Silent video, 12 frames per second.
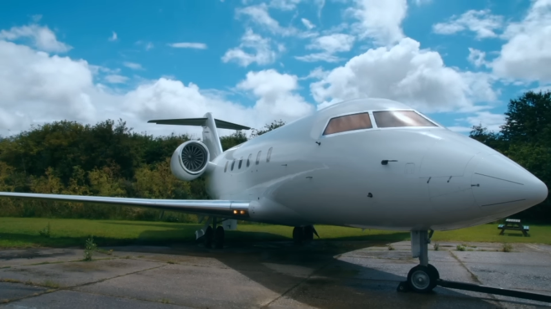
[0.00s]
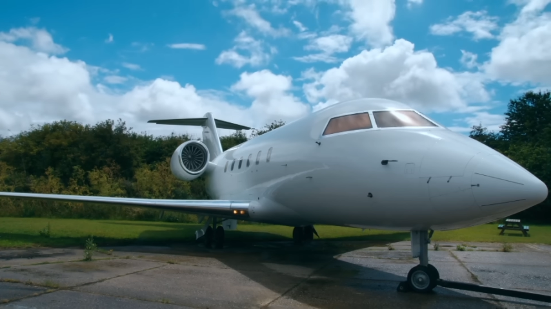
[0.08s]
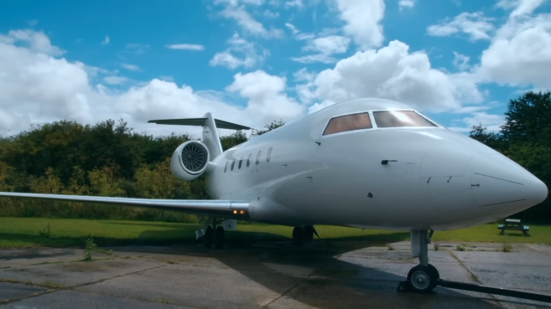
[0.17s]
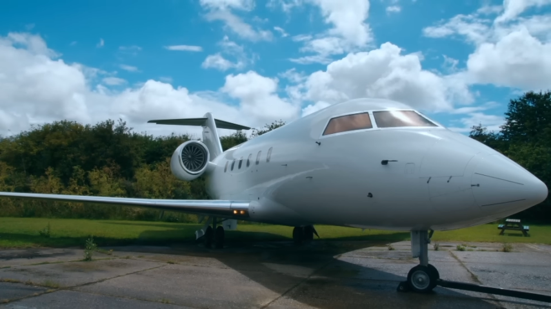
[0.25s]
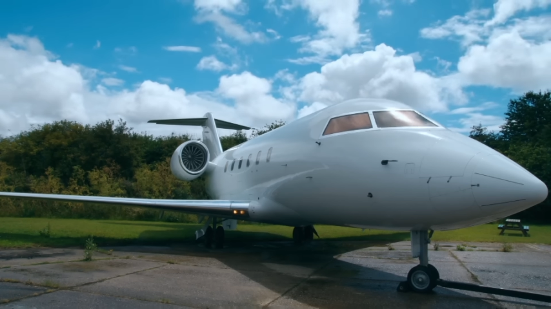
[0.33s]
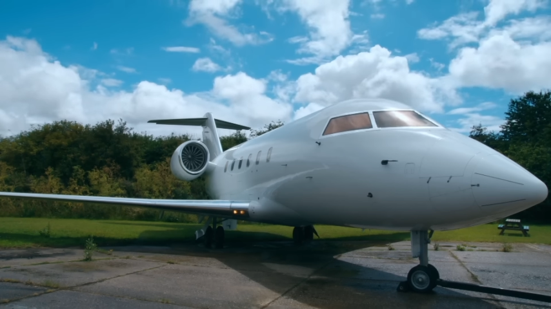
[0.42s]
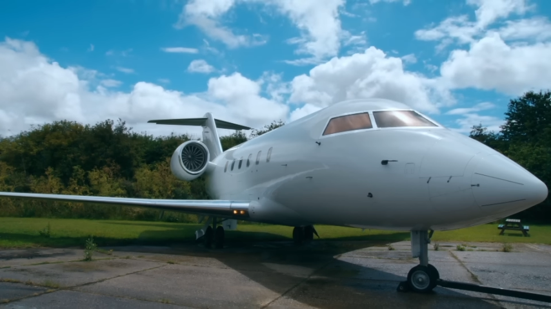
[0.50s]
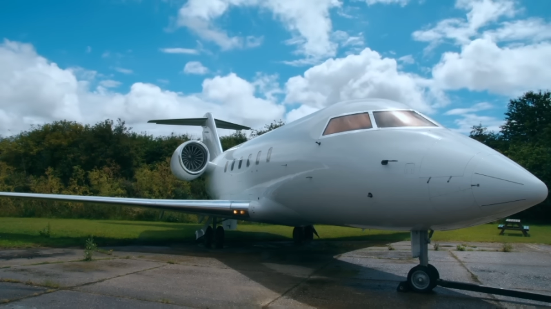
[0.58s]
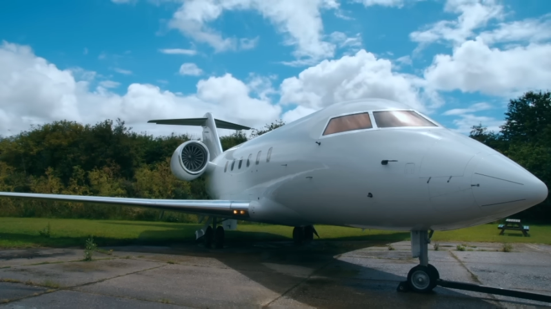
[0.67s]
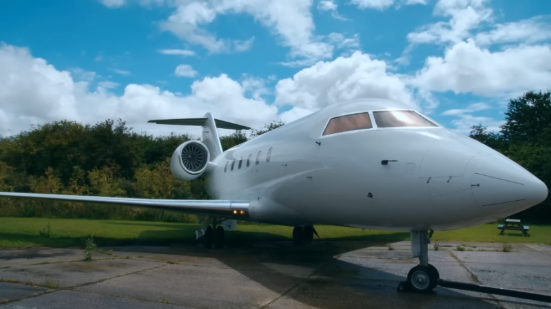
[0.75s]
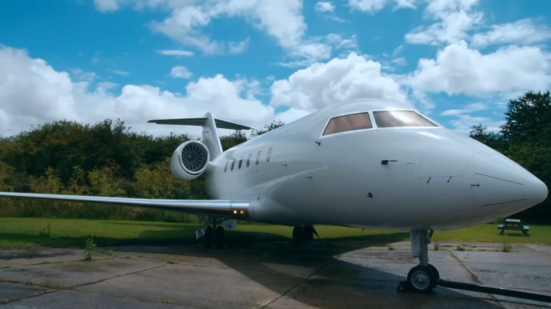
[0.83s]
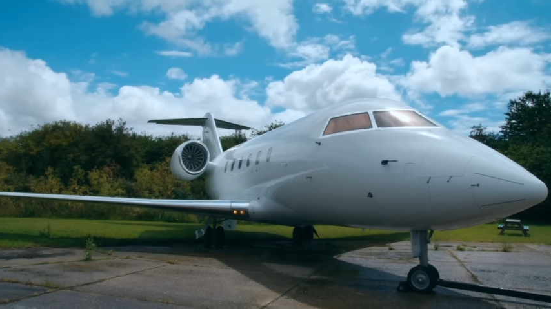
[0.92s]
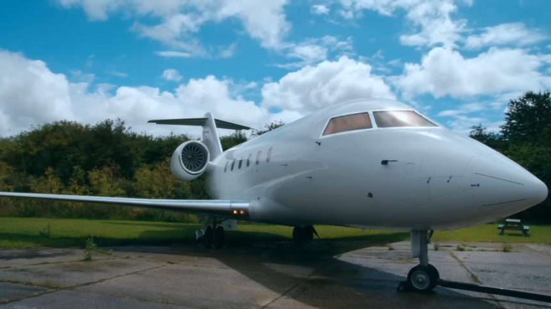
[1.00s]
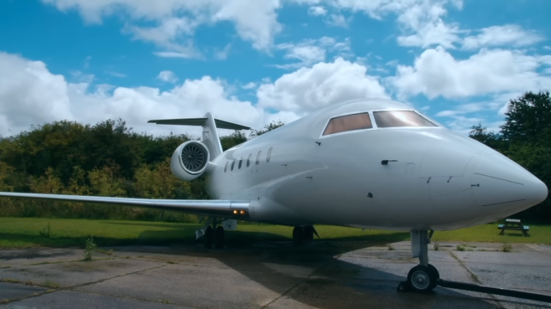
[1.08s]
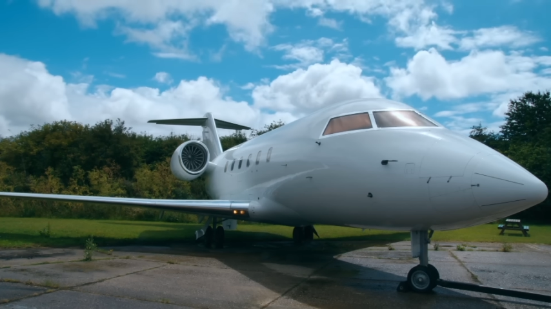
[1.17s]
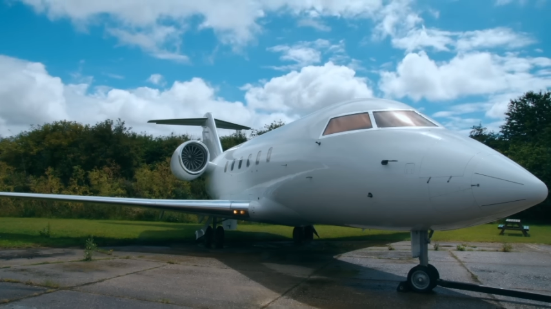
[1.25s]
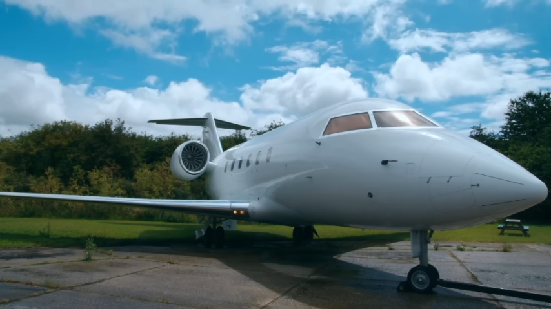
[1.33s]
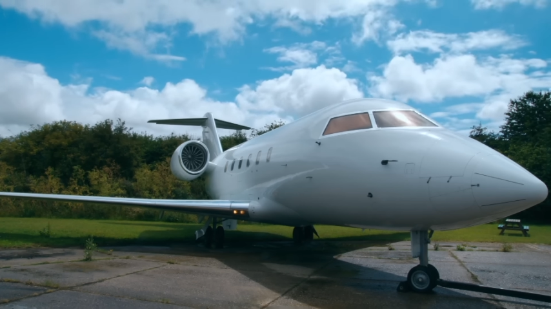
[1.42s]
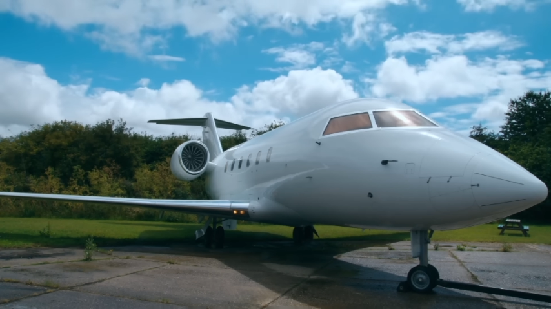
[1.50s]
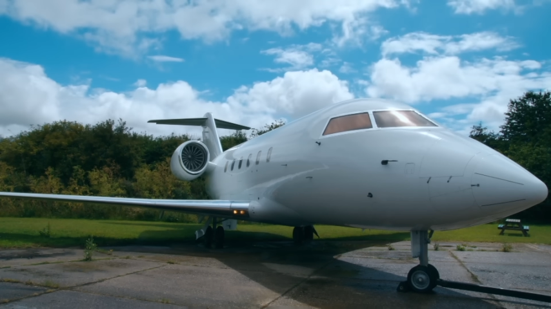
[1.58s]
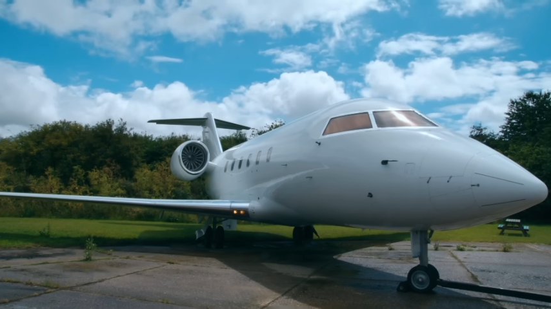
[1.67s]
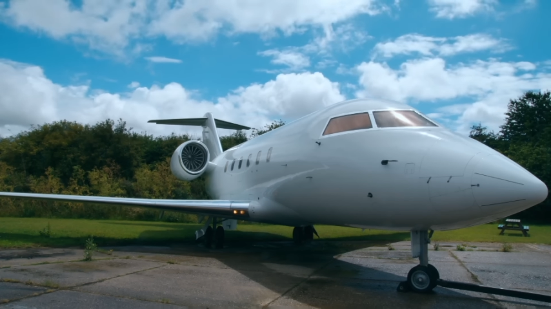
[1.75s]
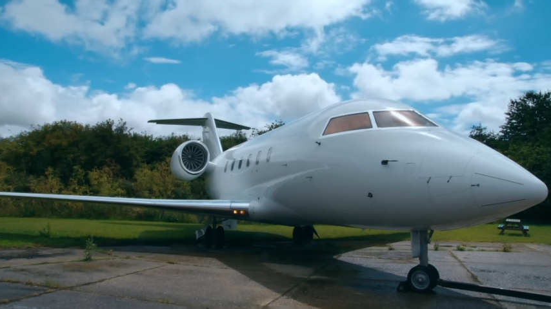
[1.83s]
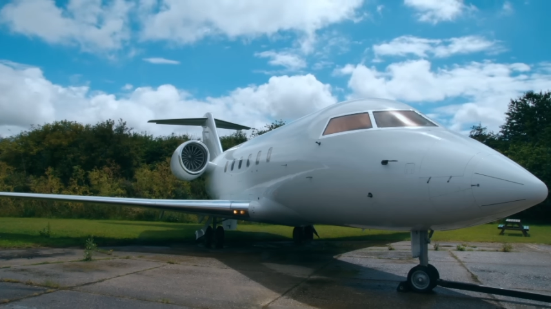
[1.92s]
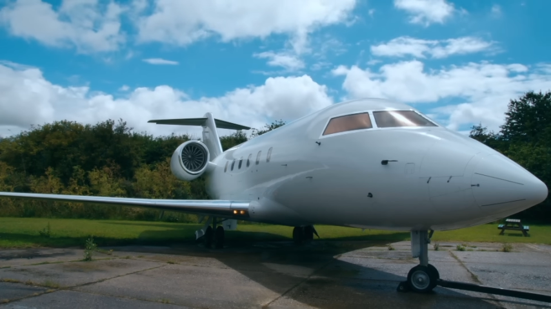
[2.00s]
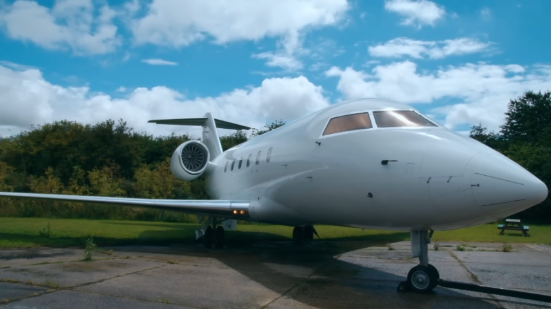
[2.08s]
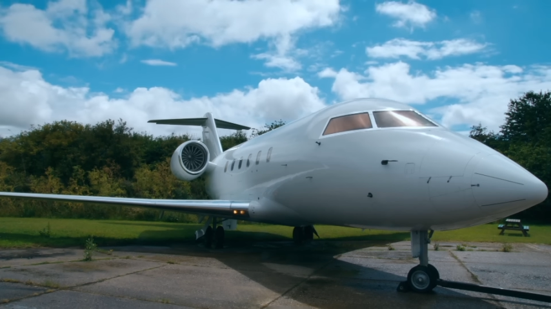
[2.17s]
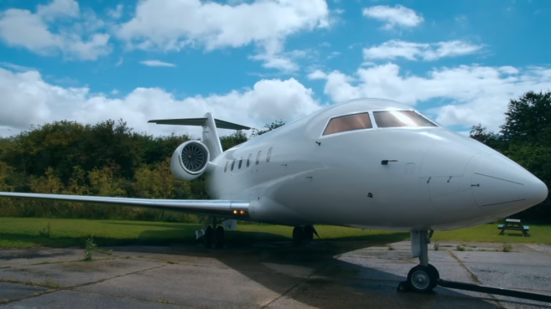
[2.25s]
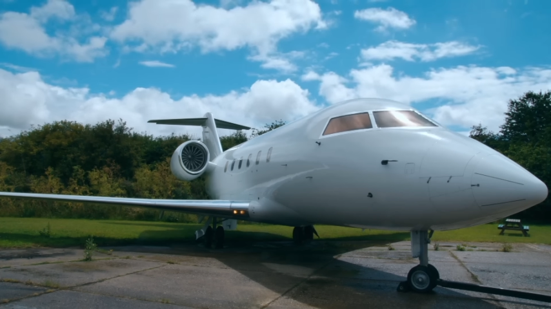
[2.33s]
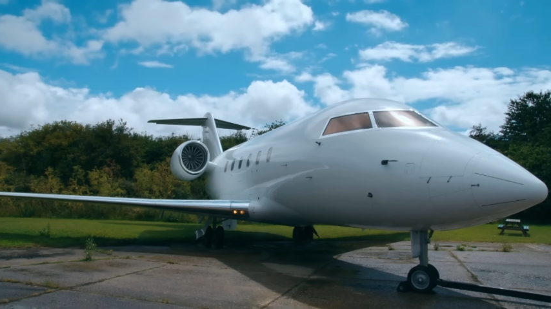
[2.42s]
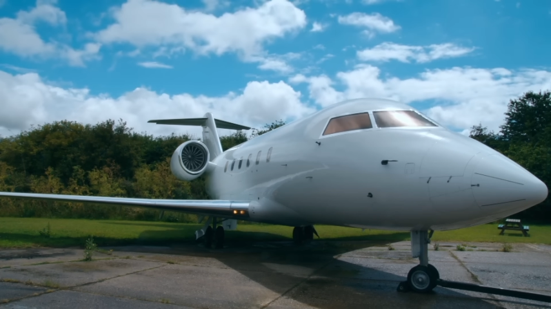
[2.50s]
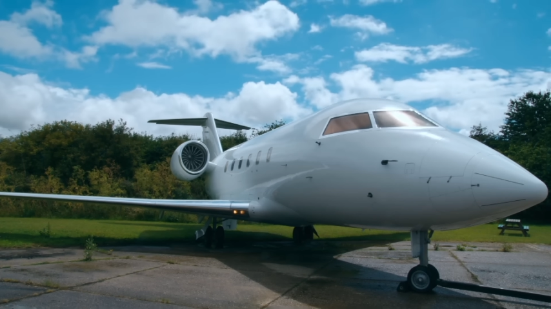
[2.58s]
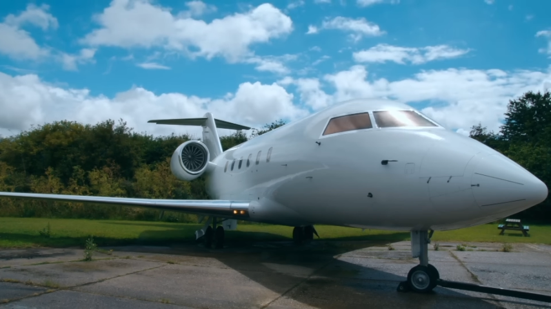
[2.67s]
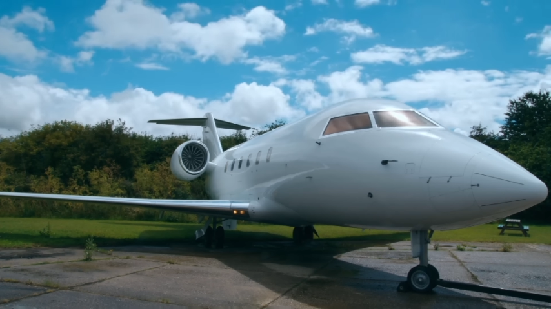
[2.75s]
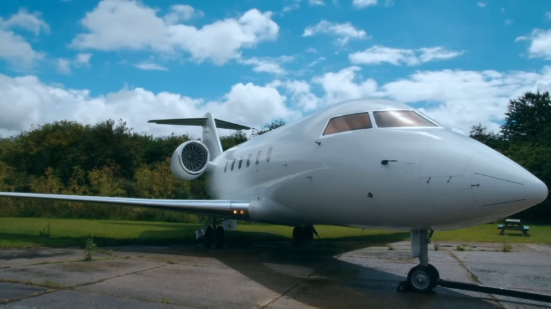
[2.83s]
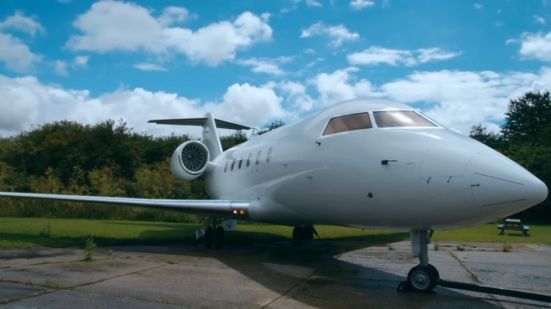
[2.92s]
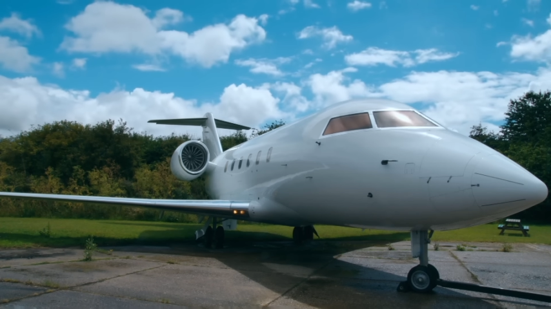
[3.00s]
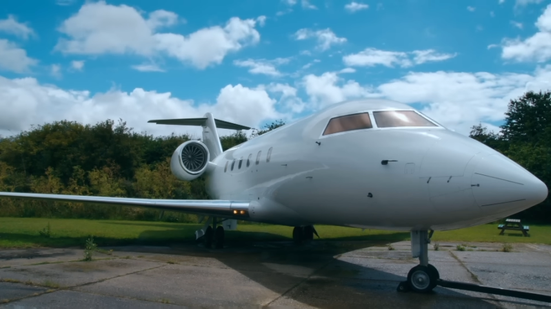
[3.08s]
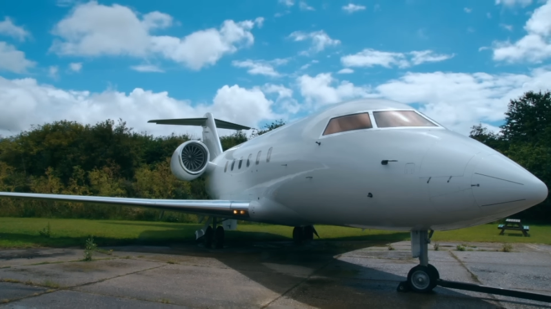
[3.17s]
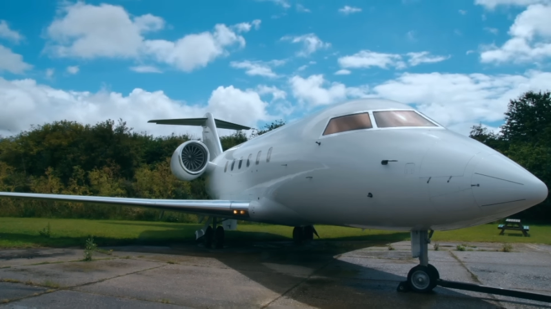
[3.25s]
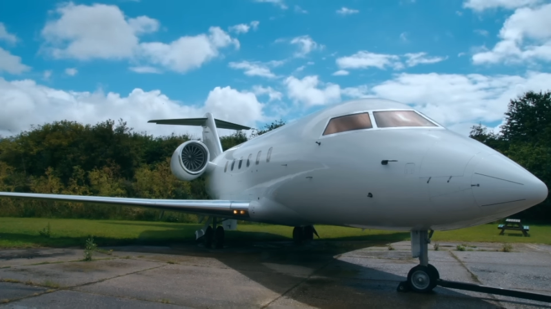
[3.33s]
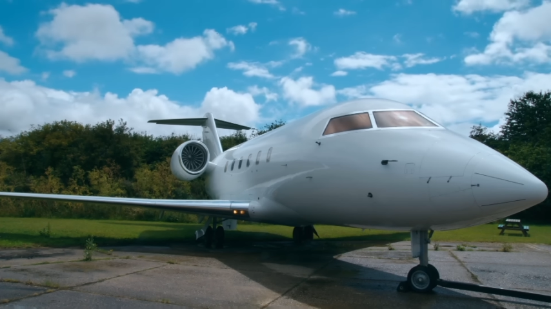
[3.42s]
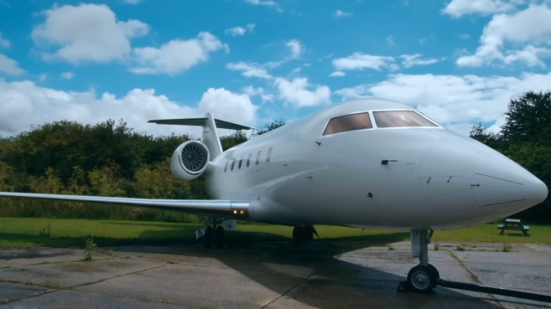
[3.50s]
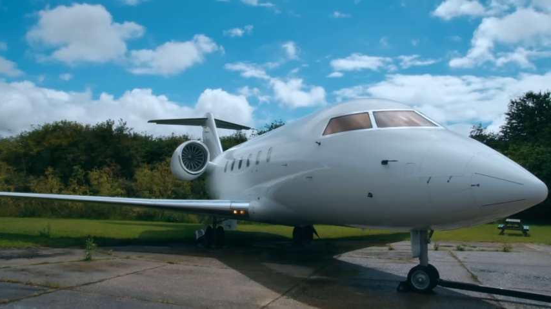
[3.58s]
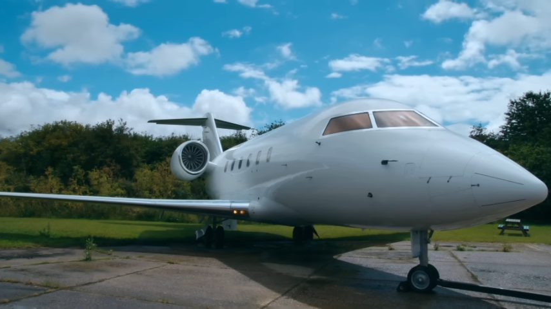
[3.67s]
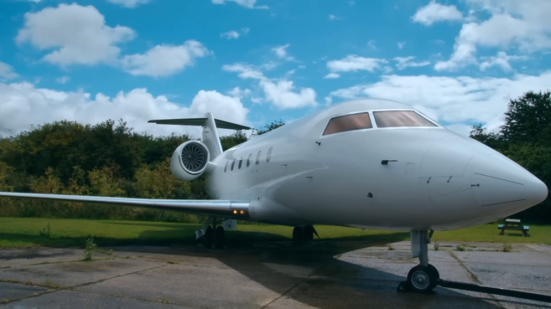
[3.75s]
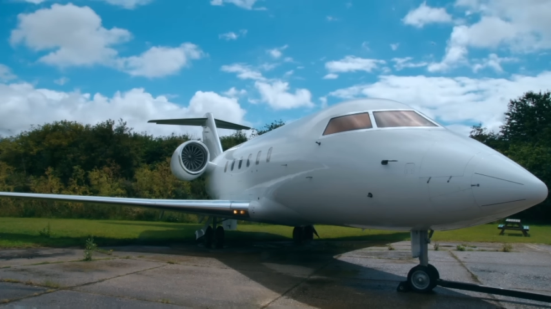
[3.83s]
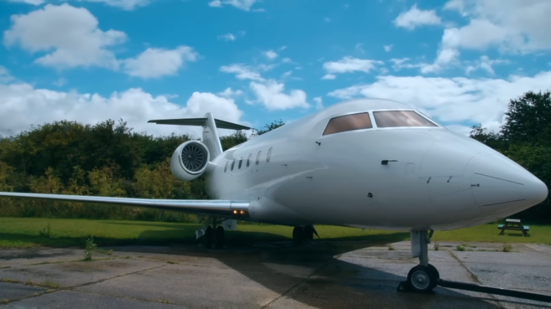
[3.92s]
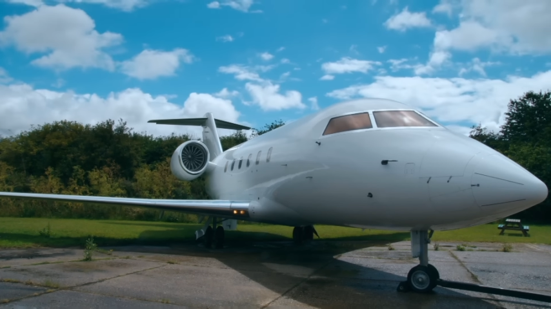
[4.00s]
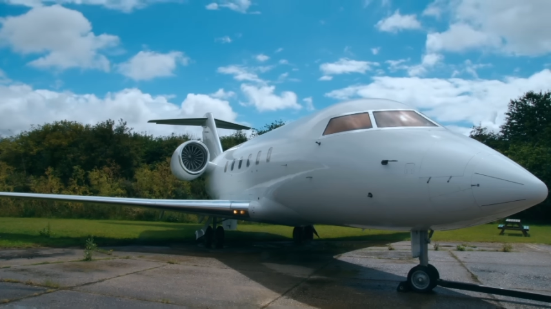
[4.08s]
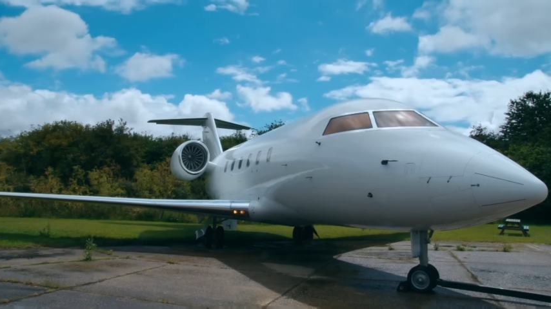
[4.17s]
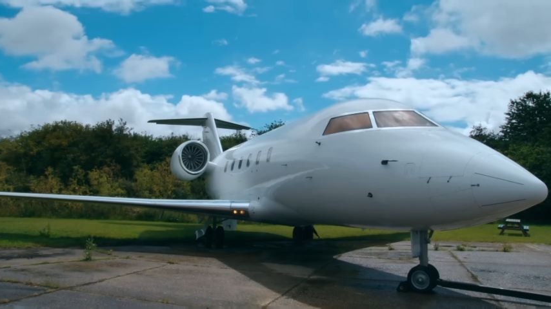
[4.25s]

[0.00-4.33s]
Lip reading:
[unreadable: no face in view]